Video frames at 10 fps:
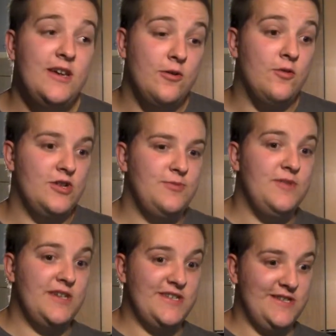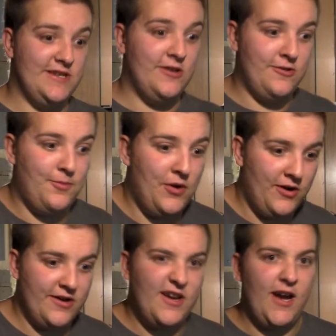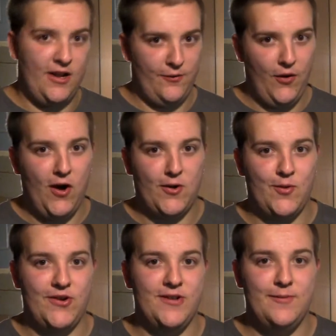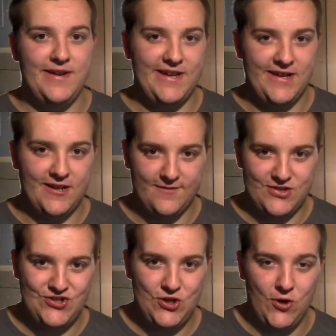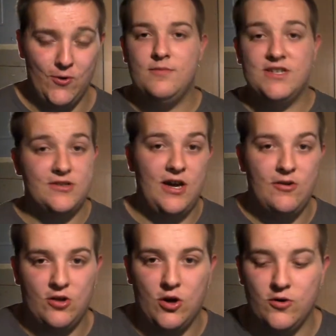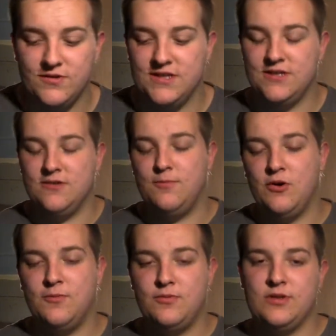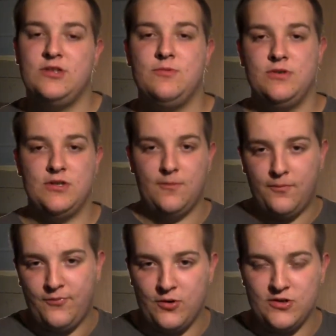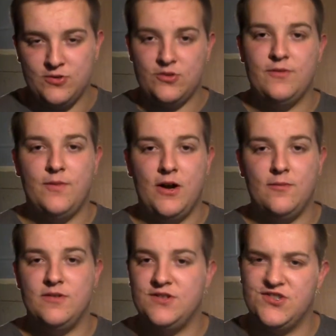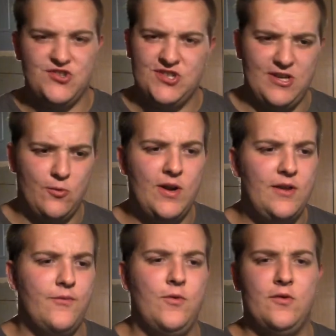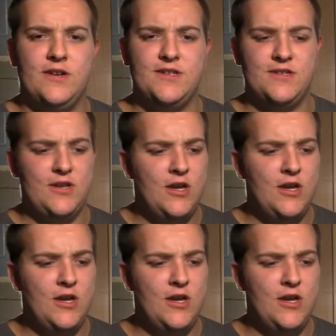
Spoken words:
which makes this other part kind of awkward in the beginning of the show. Basically how it goes is that both participants are put into an environment such as like a rainforest.